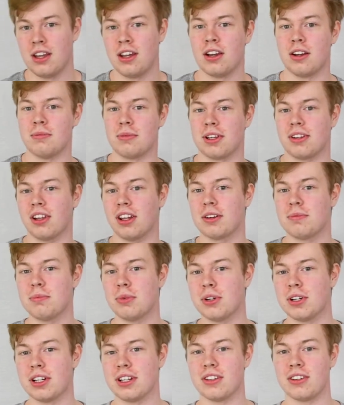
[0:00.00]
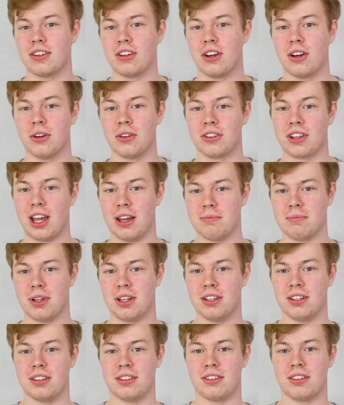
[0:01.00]
And my second point is to host
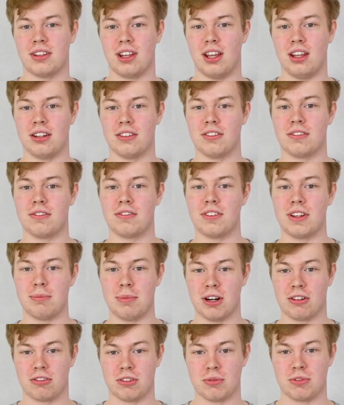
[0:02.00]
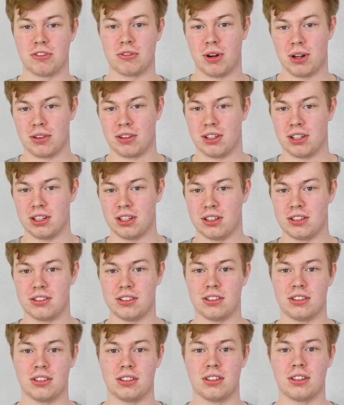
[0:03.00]
campaigns and feedback groups throughout the year
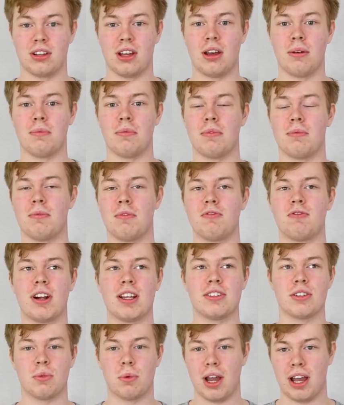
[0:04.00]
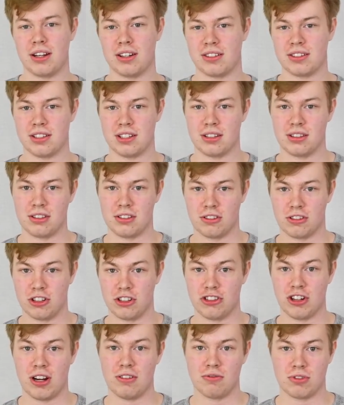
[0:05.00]
to raise awareness in the
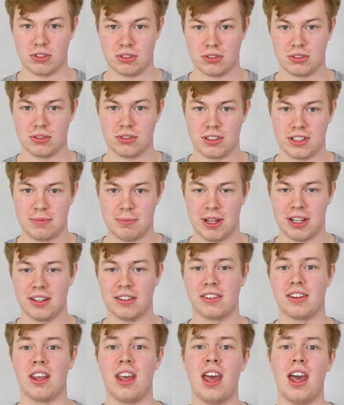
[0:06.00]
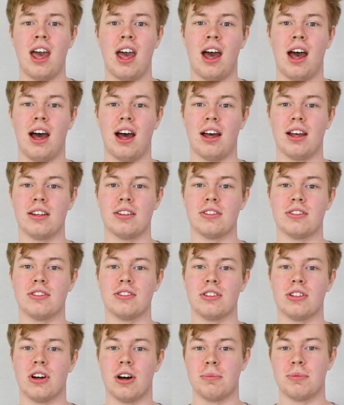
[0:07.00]
general space and
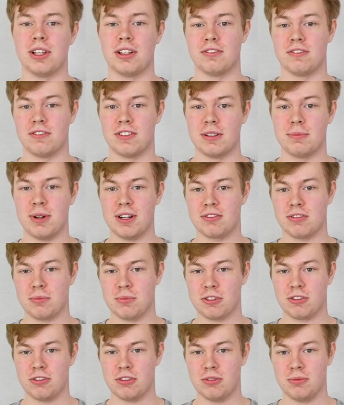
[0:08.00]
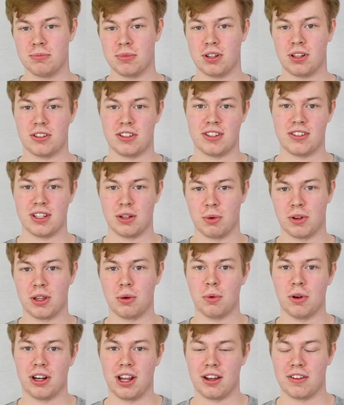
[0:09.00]
to obtain feedback from the group to see what
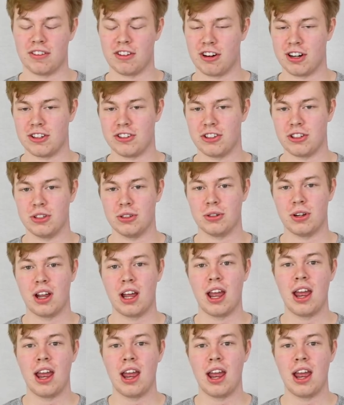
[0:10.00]
they want out of their SU.